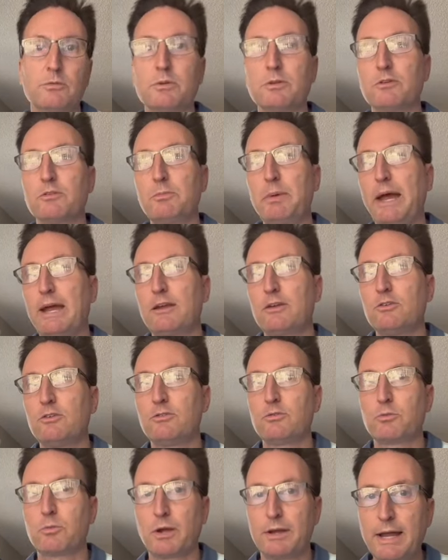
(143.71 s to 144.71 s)
When those
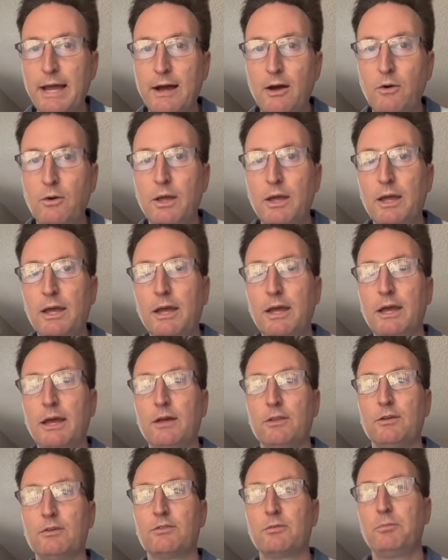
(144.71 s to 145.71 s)
packages run out,
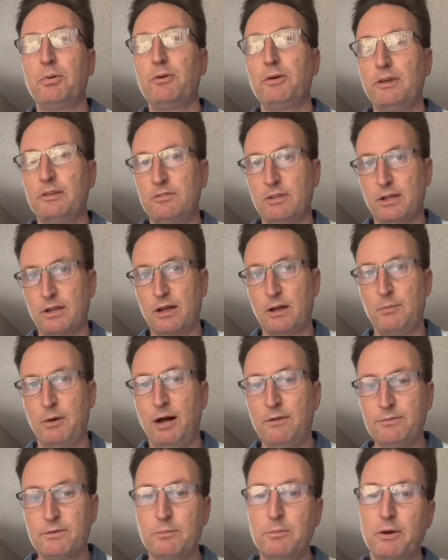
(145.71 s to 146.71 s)
those employees then come
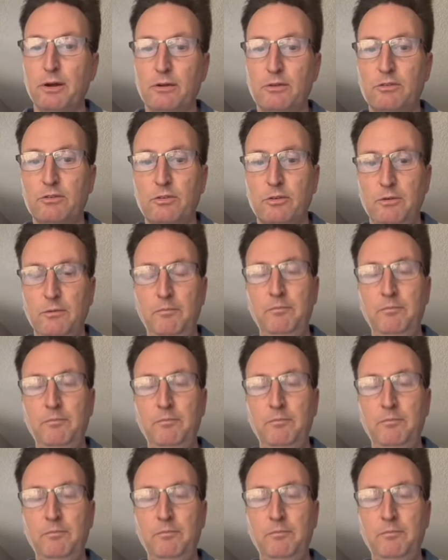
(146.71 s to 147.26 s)
off the books.